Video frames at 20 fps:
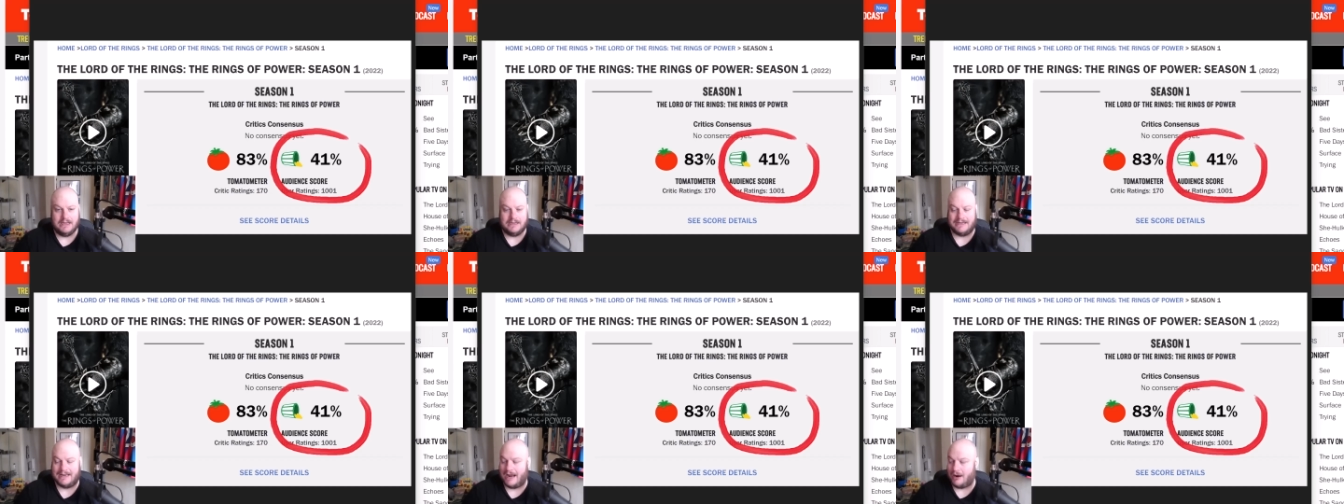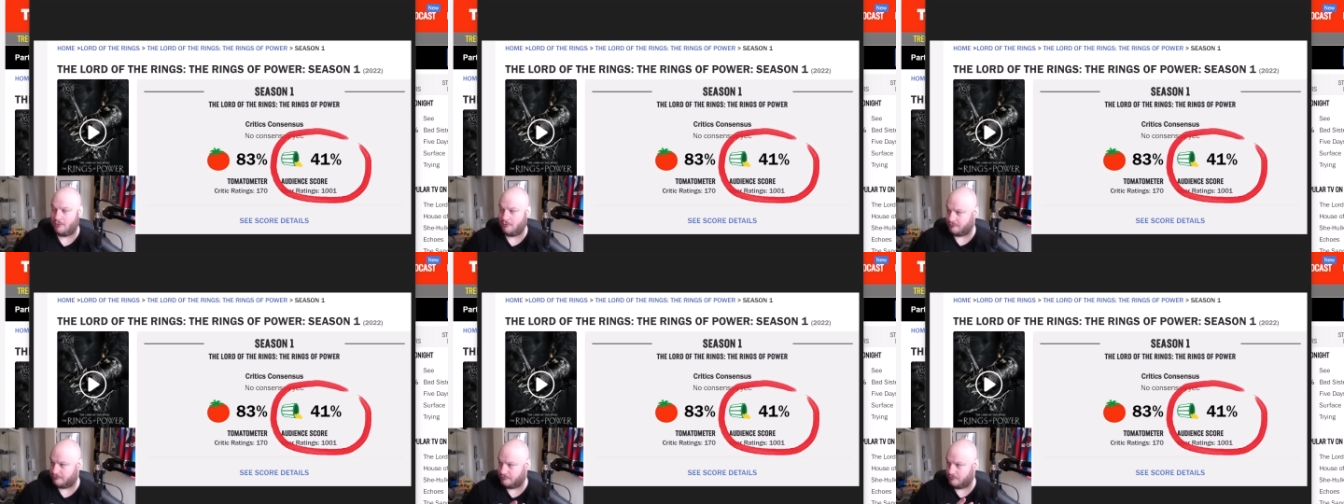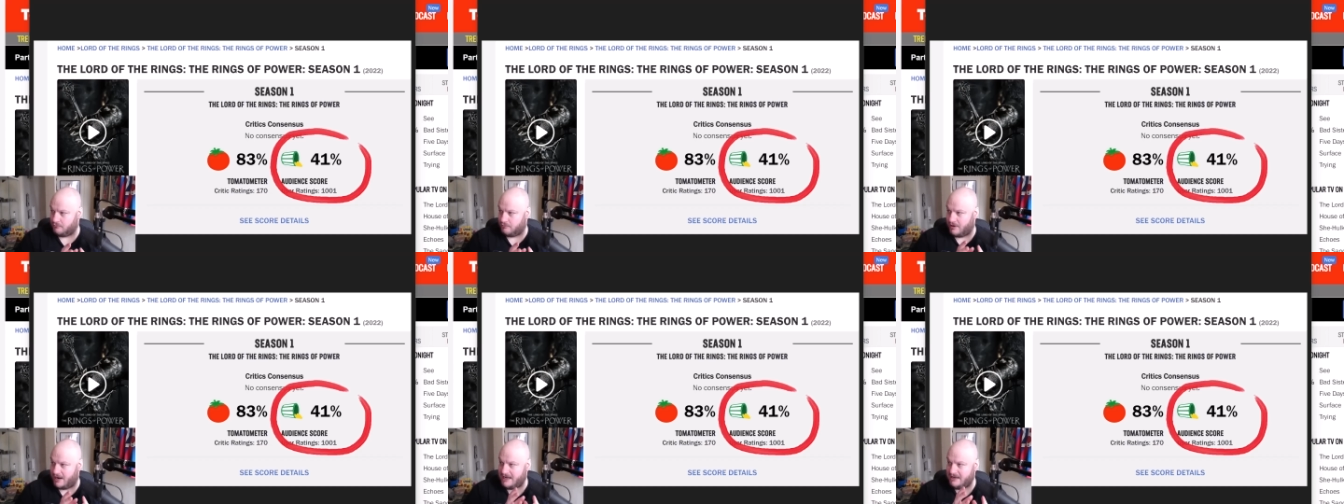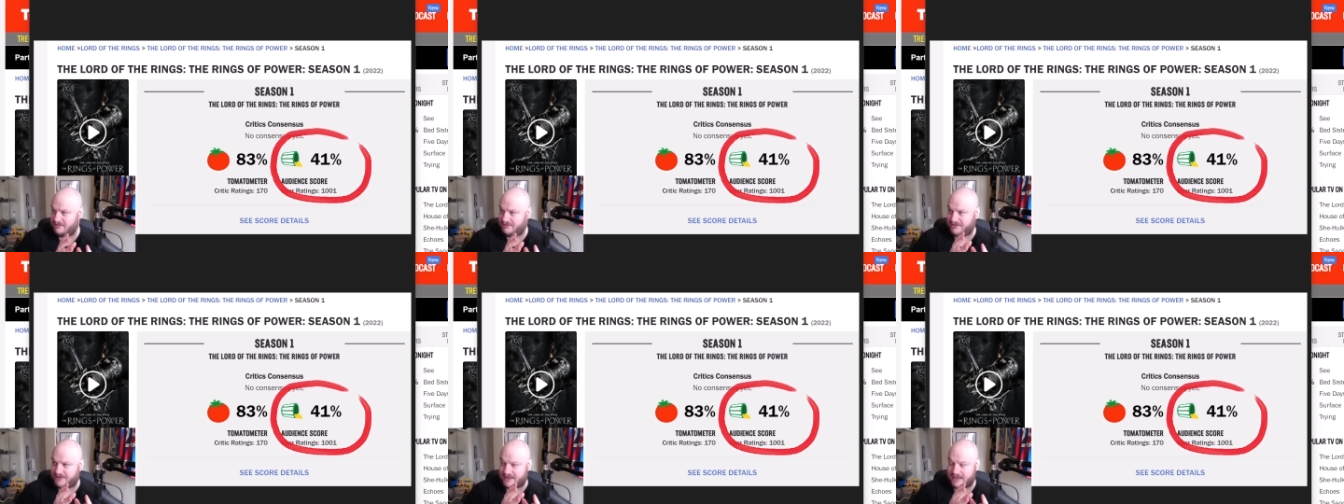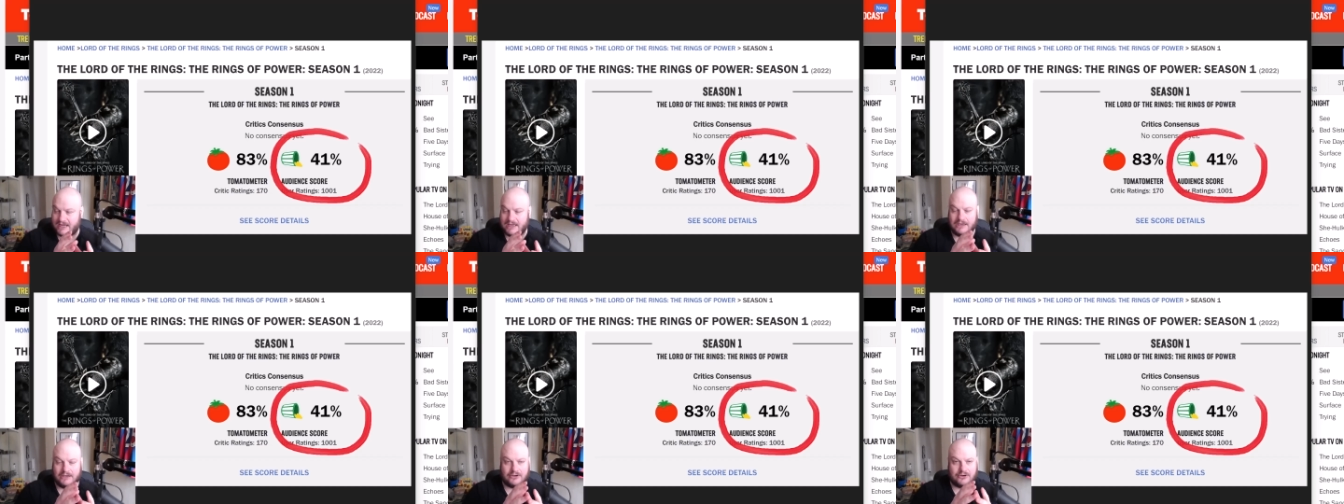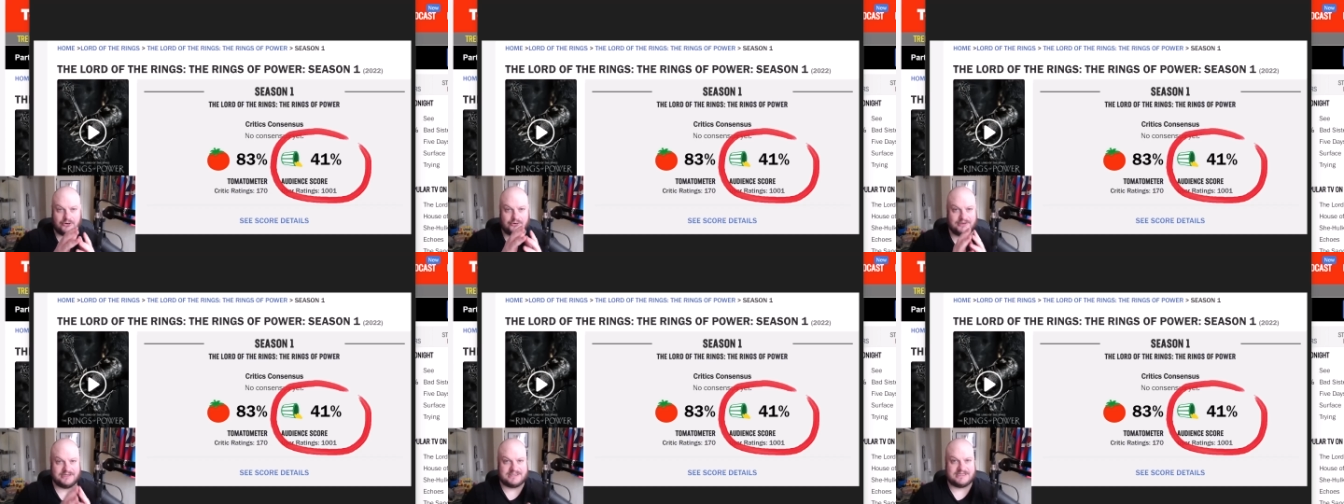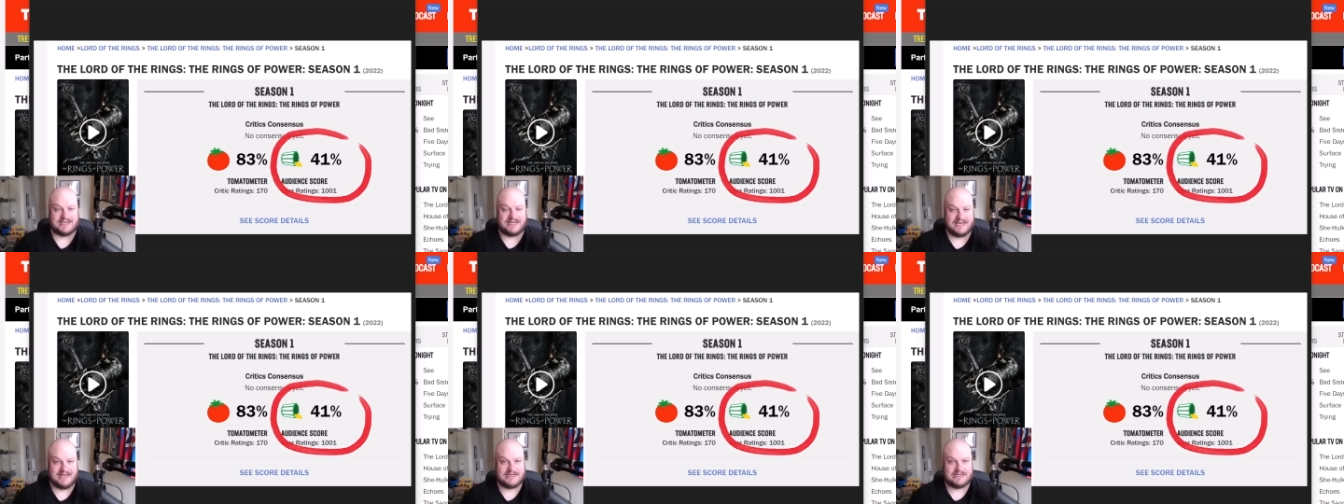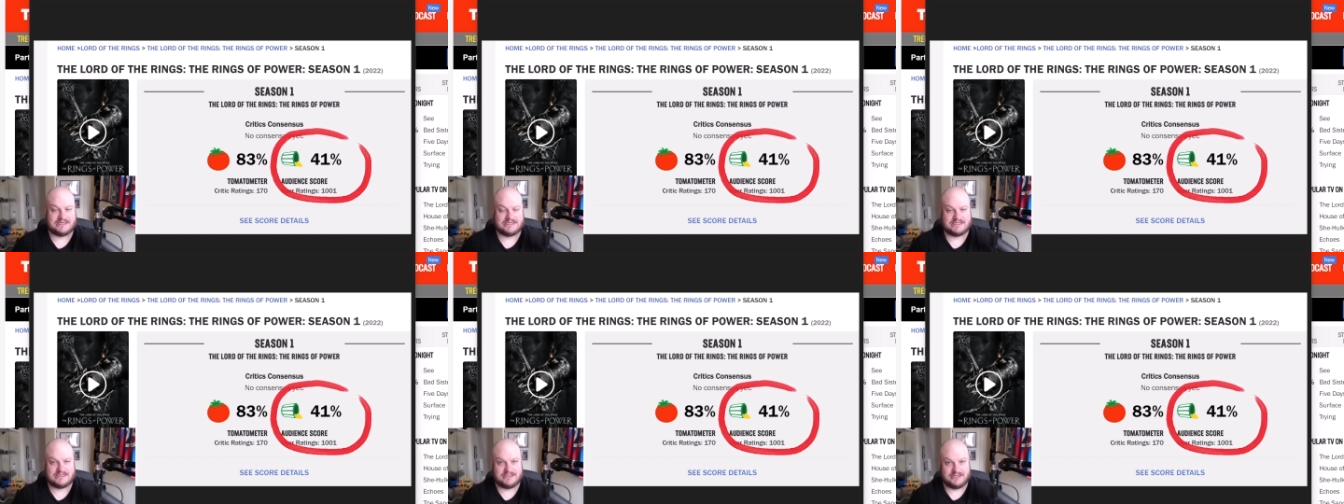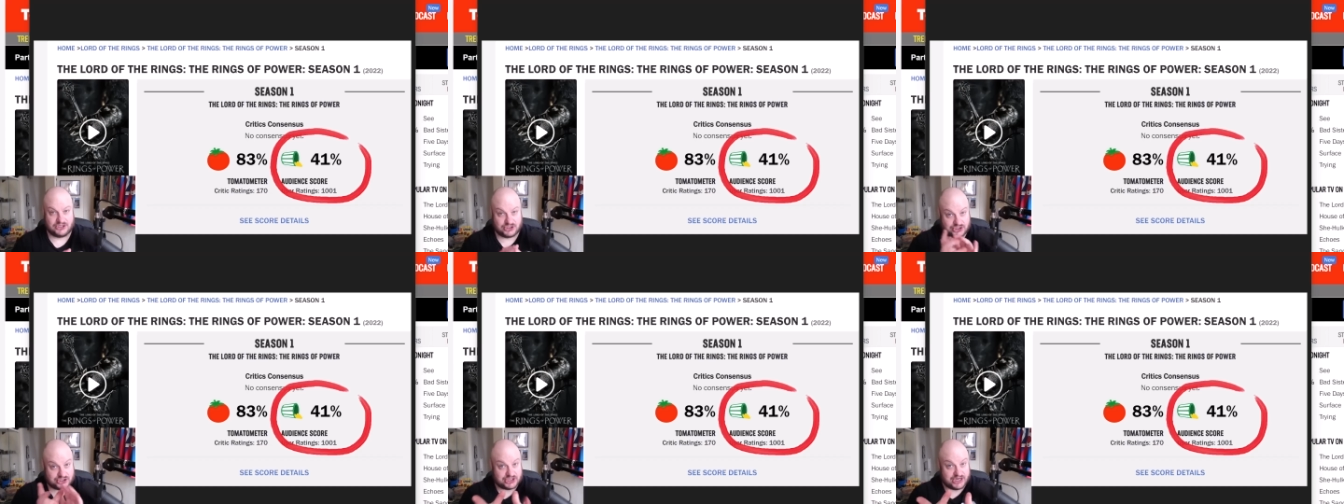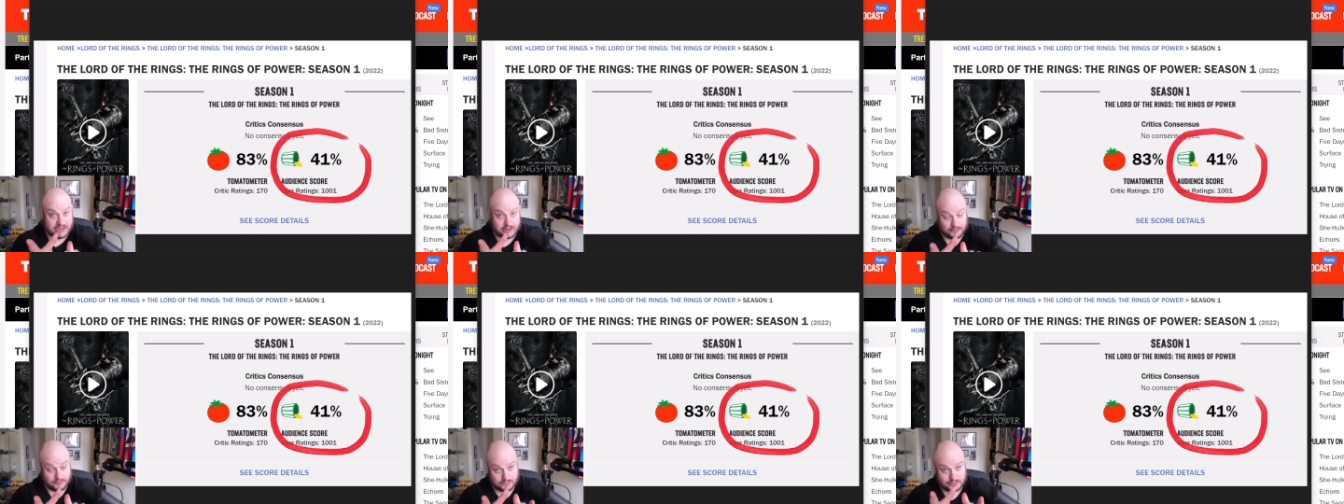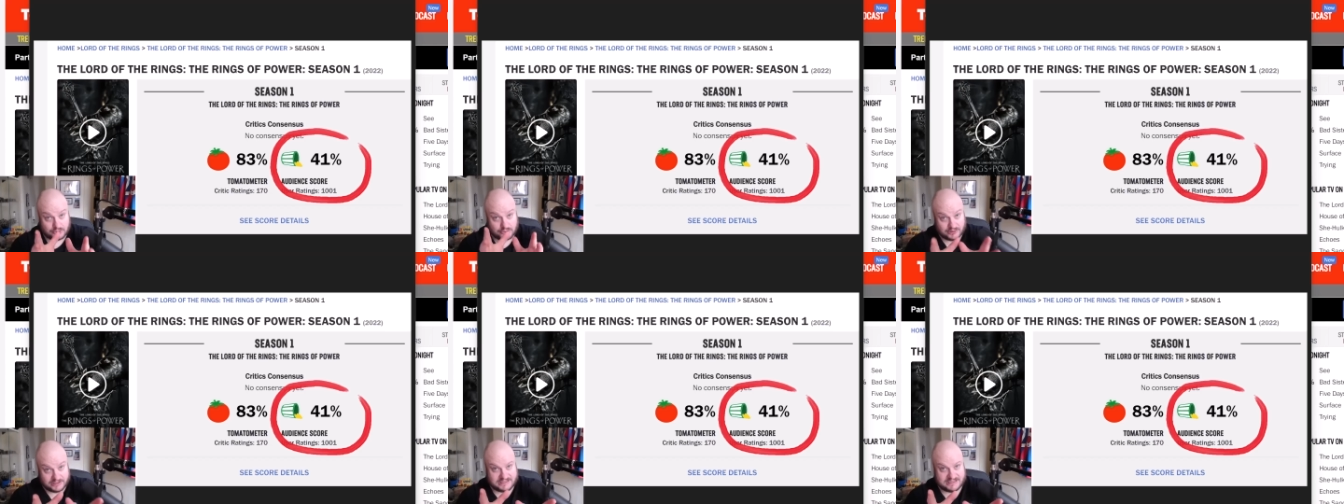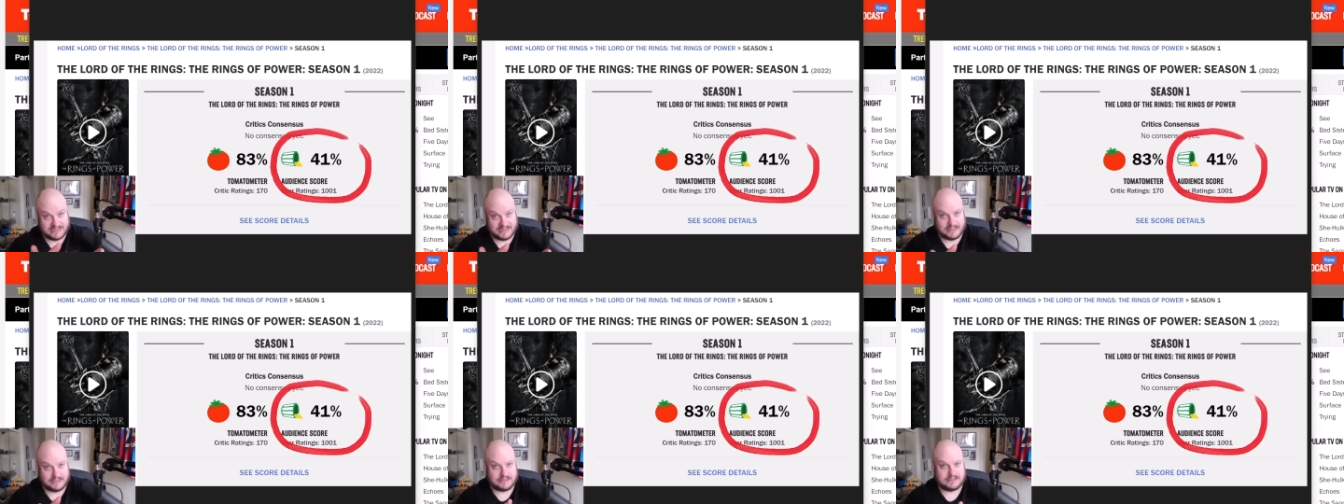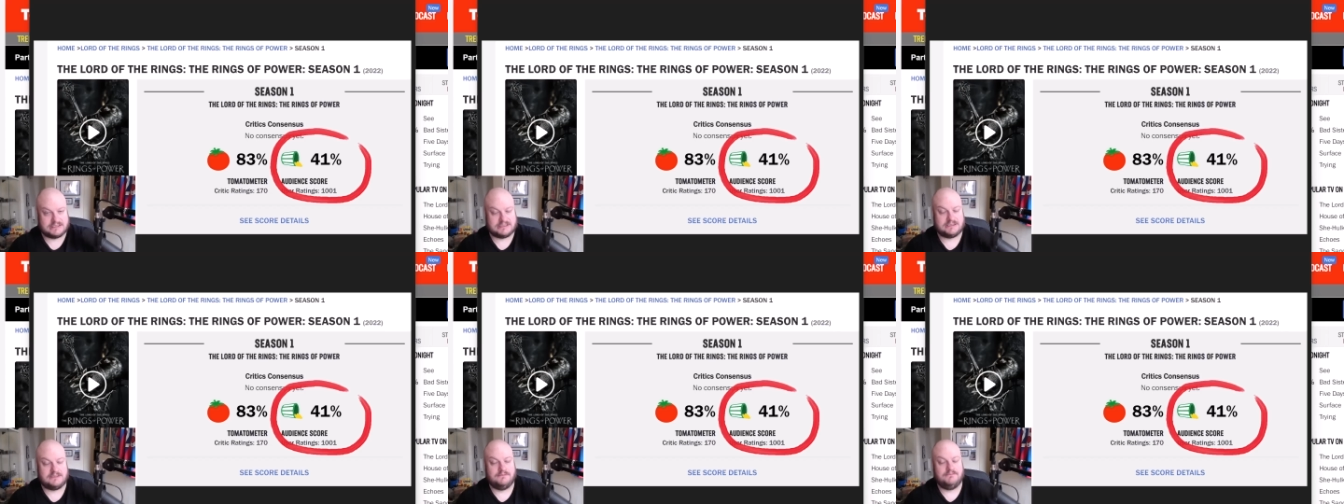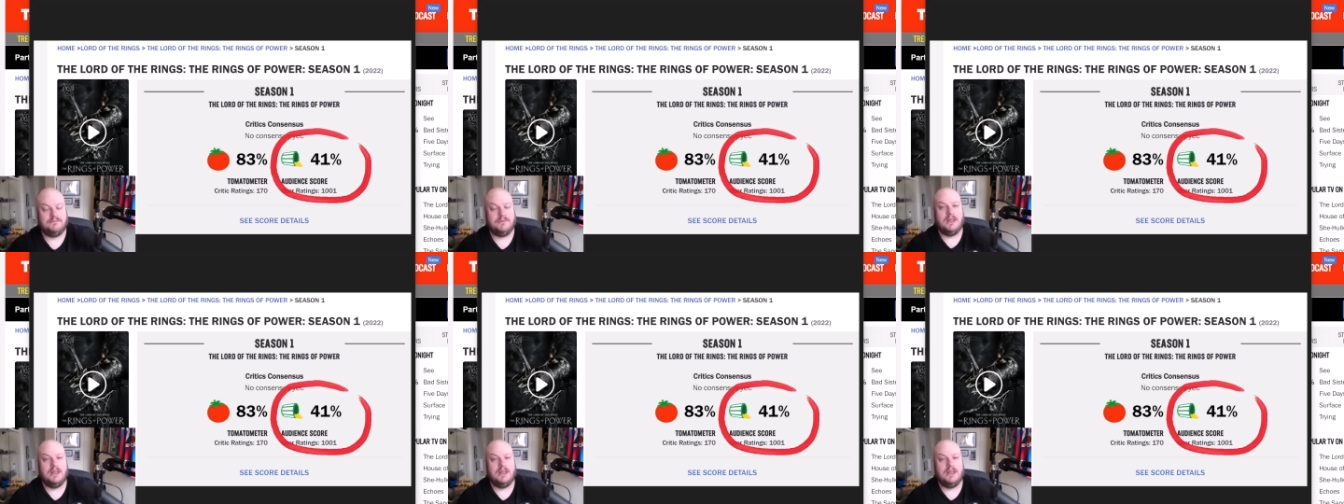Now, when the critics, the shill critics,